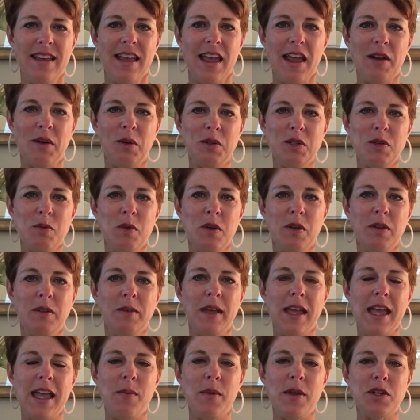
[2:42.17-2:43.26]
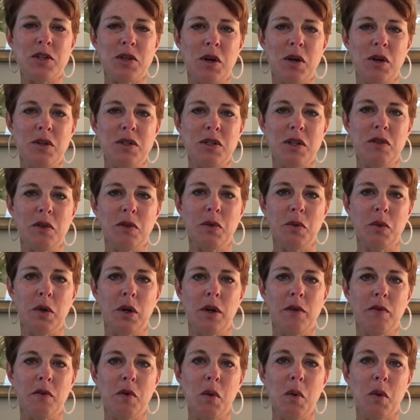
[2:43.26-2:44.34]
And ultimately, we turn to the Lord,
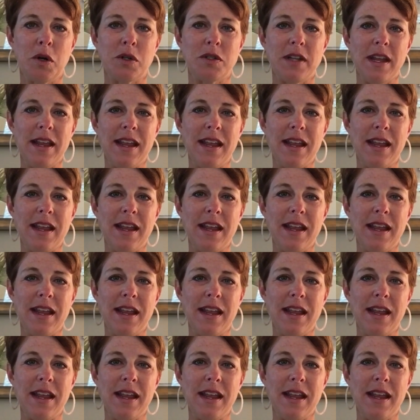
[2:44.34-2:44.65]
of course,